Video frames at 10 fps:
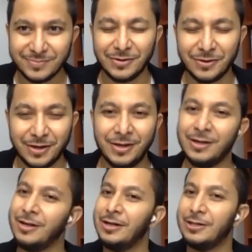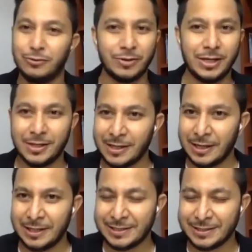Okay. So again,
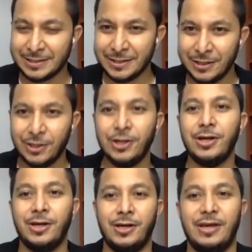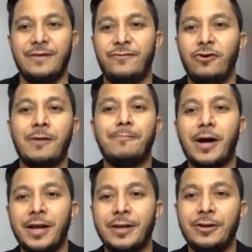guys, if you are
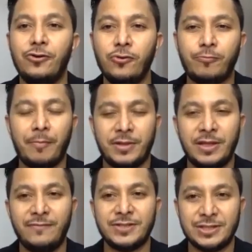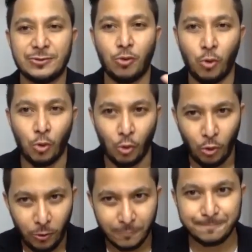buying new property versus
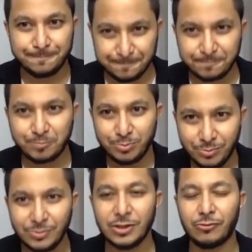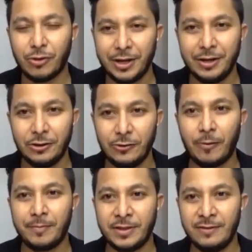old, right? New
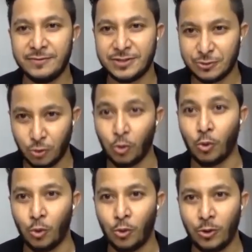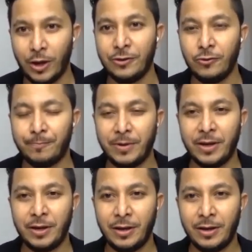property versus old, and you
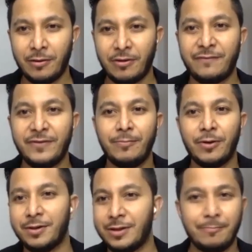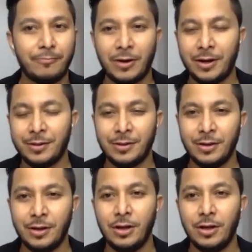pay roughly about the same price,
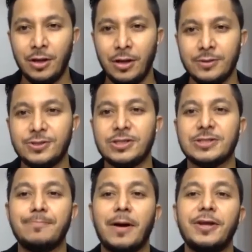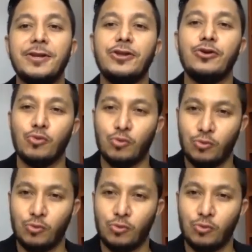just buy new.